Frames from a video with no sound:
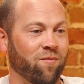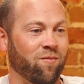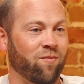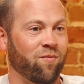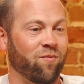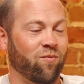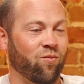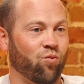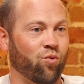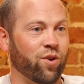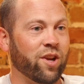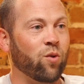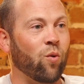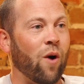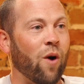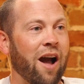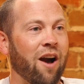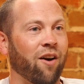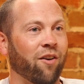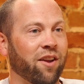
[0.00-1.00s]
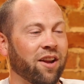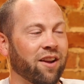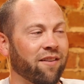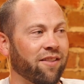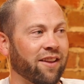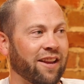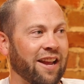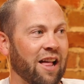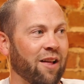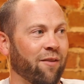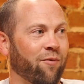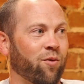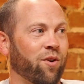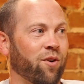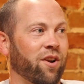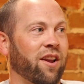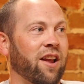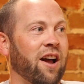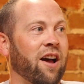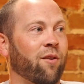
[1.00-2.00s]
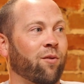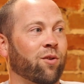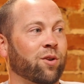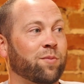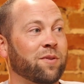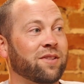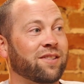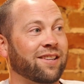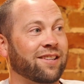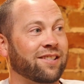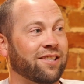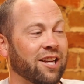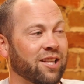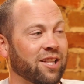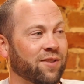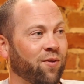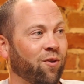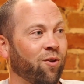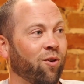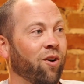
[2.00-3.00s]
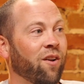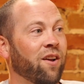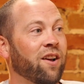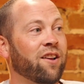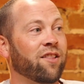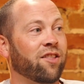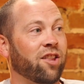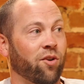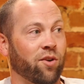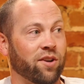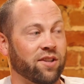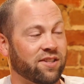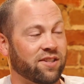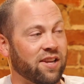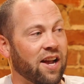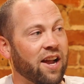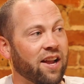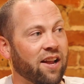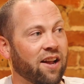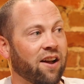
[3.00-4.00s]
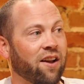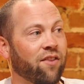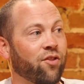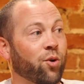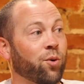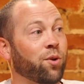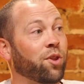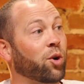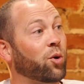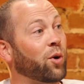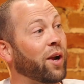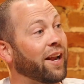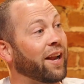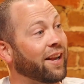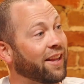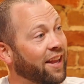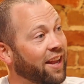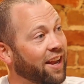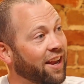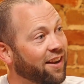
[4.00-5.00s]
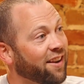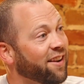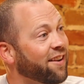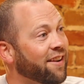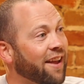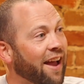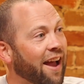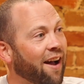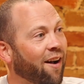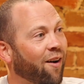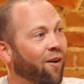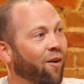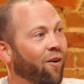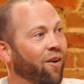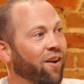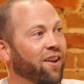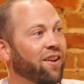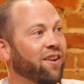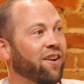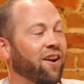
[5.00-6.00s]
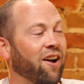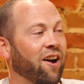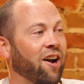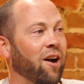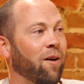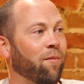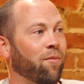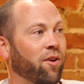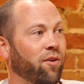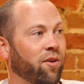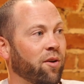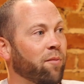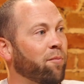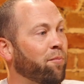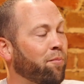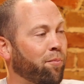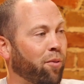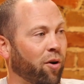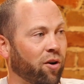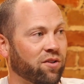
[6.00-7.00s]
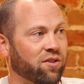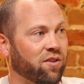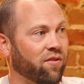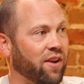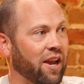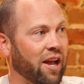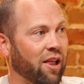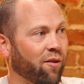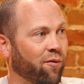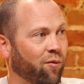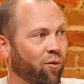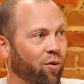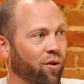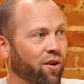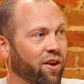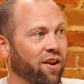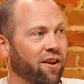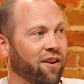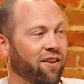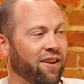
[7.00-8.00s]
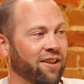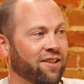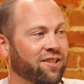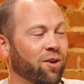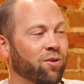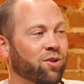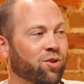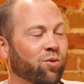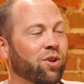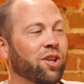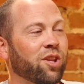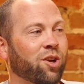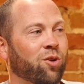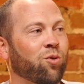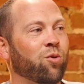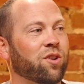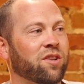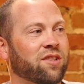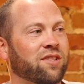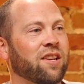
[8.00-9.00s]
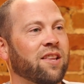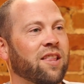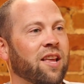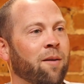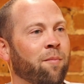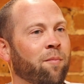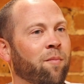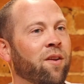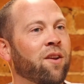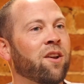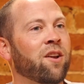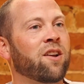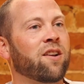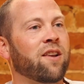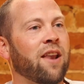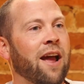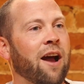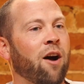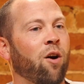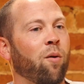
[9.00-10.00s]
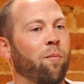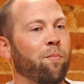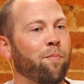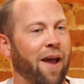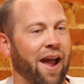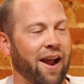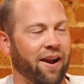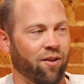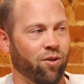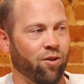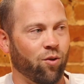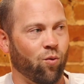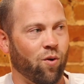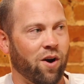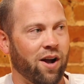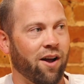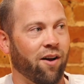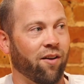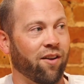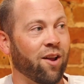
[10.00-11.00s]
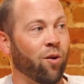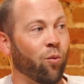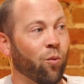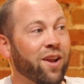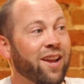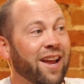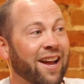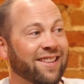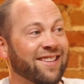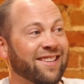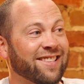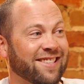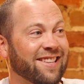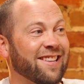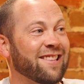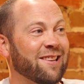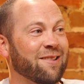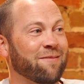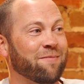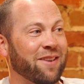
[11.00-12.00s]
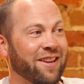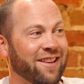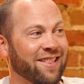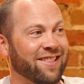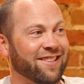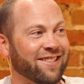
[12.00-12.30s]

rewilding of the California condor has been successful. They're in Zion, they're in the Grand Canyon now. They're in parts of California. So it's really cool to see them now back in the wild. And we got to see them in the